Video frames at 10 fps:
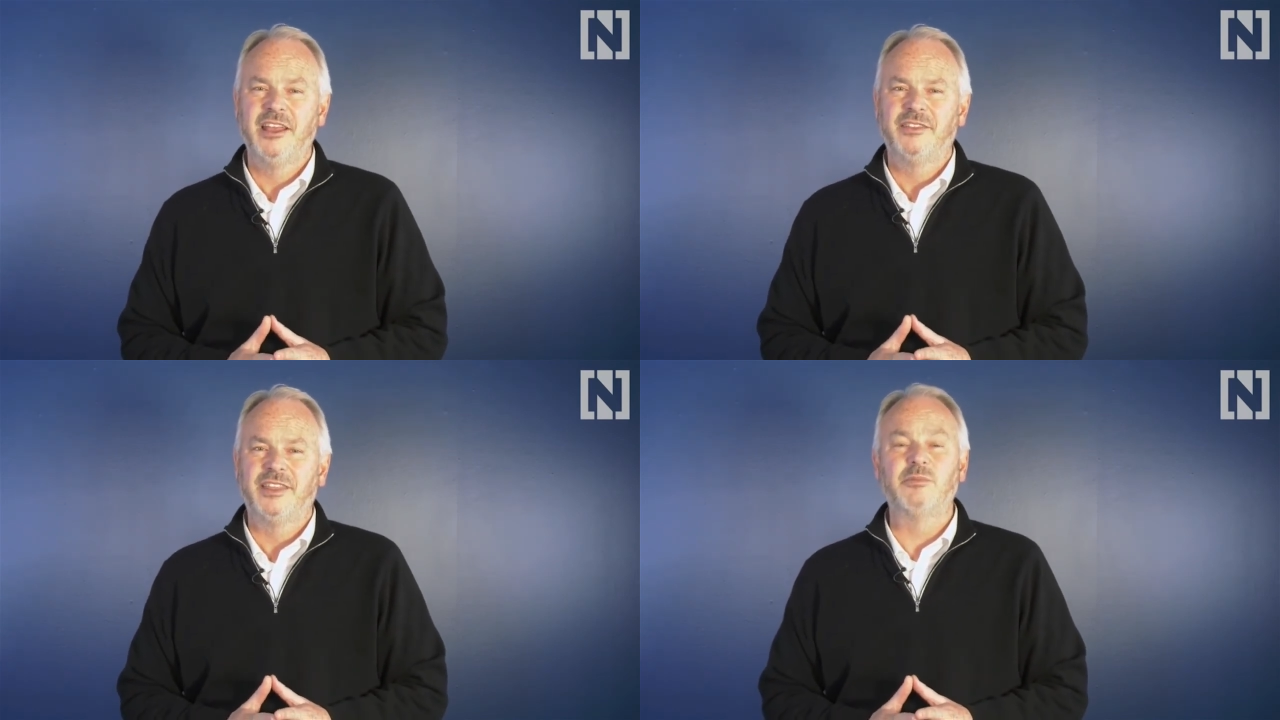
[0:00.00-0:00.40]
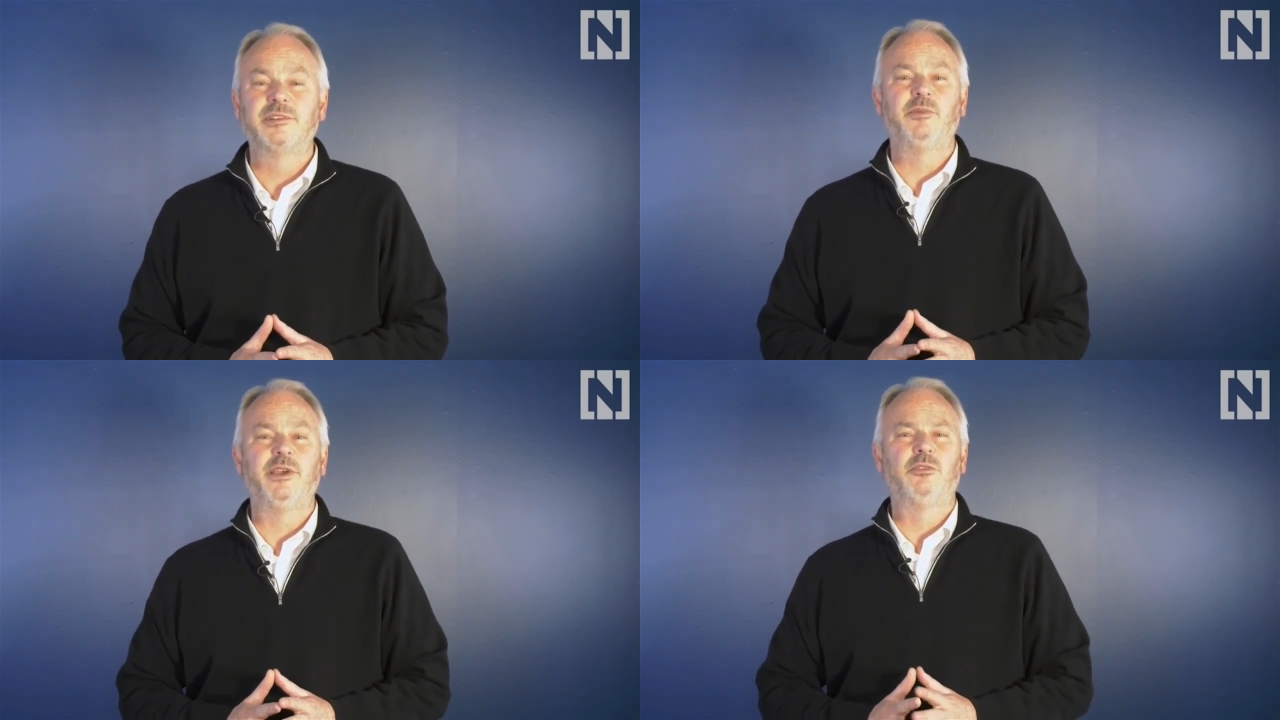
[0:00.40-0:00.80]
That was
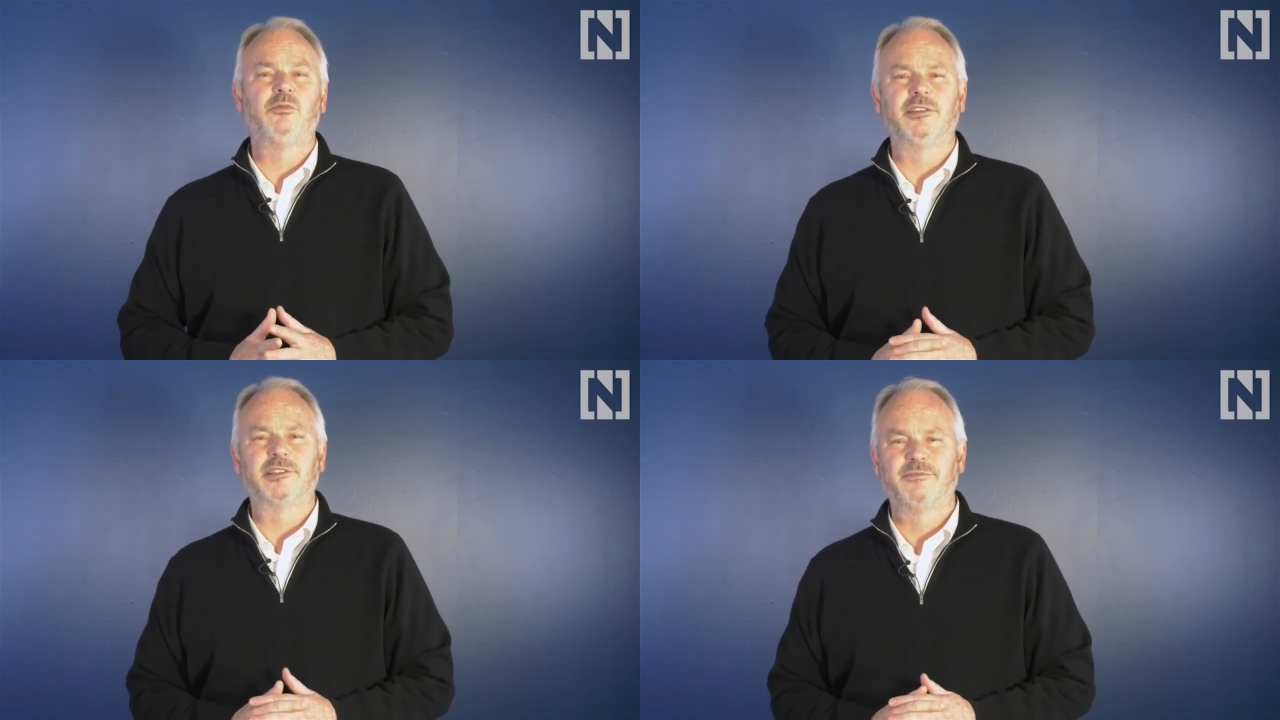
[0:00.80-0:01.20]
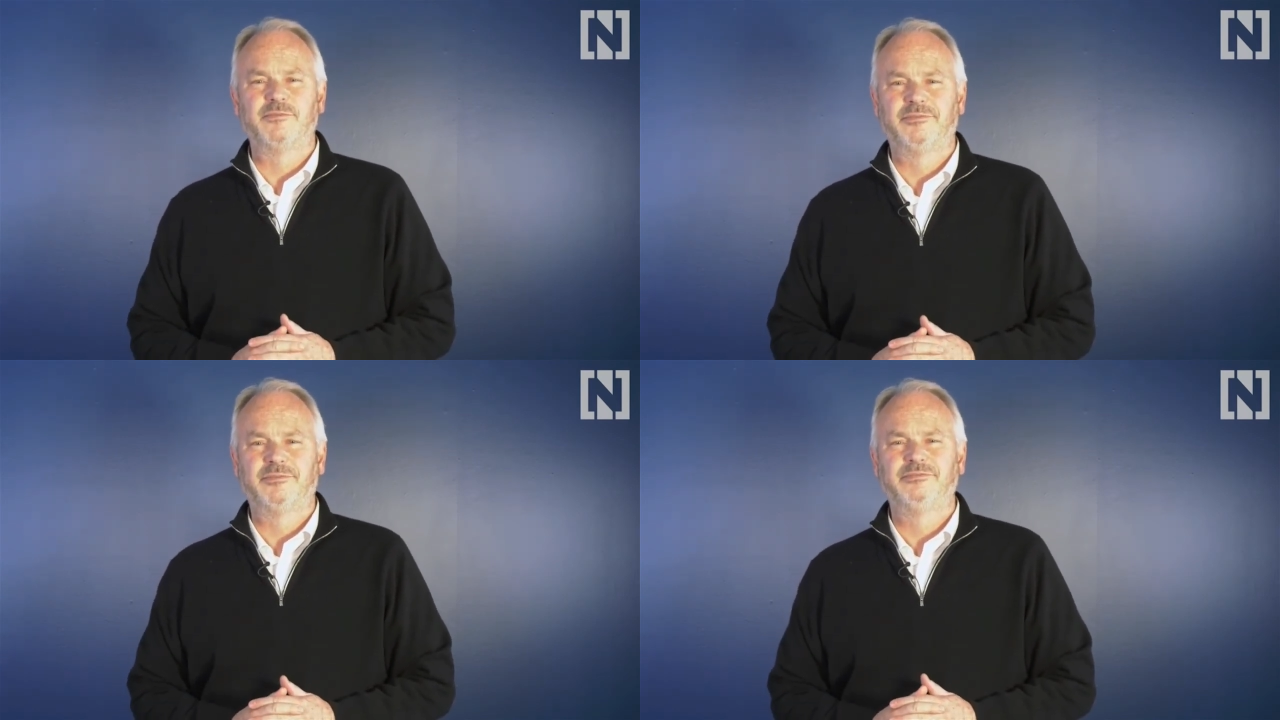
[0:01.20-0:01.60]
the week that was.
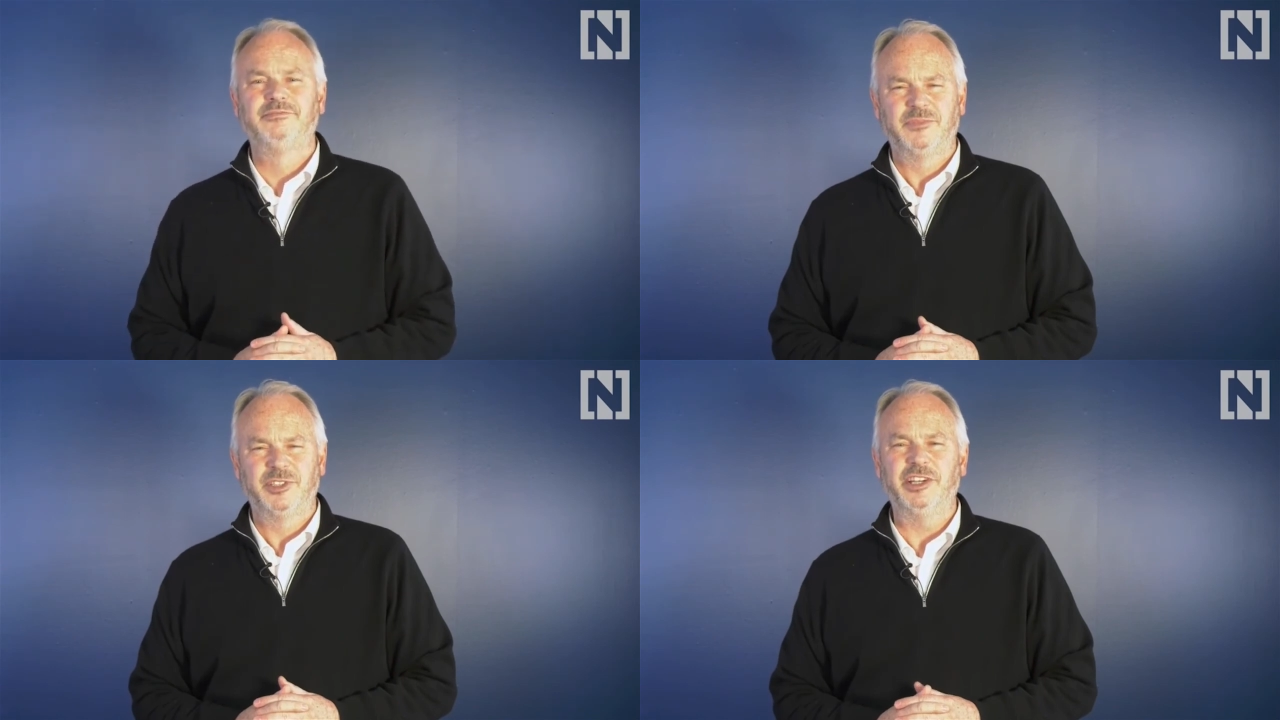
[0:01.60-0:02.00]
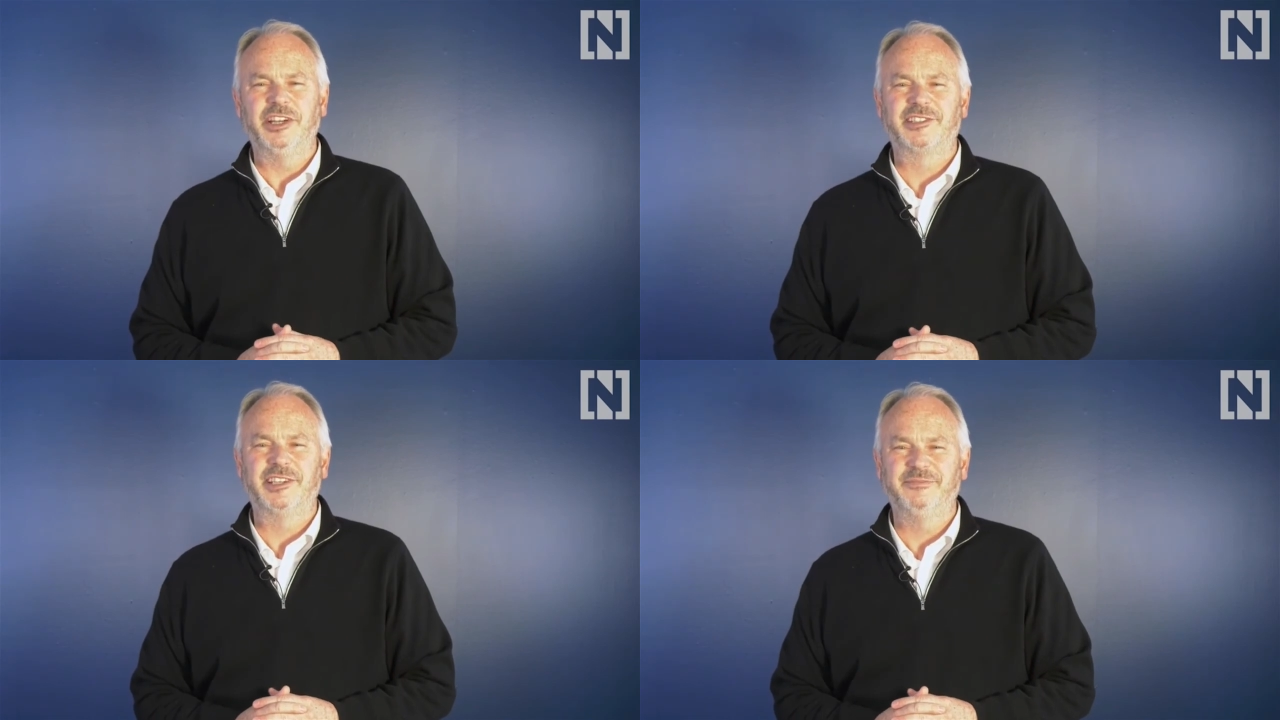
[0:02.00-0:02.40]
See you
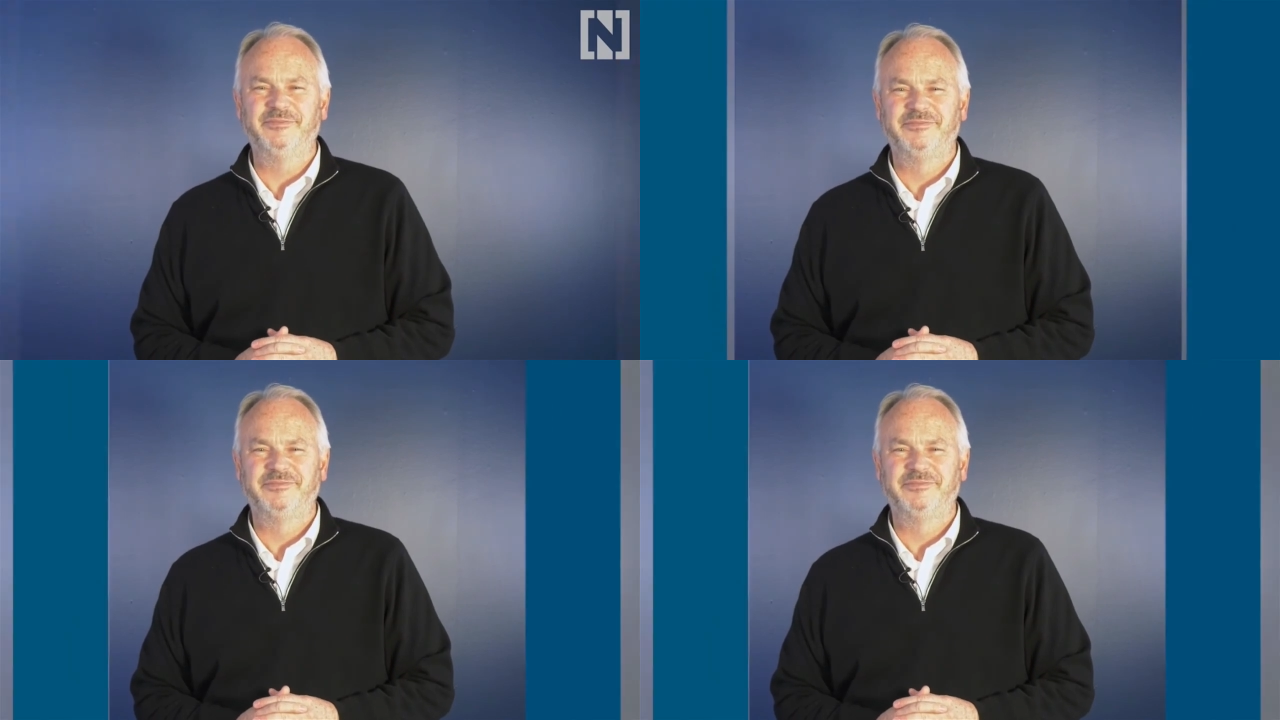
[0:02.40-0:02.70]
next time.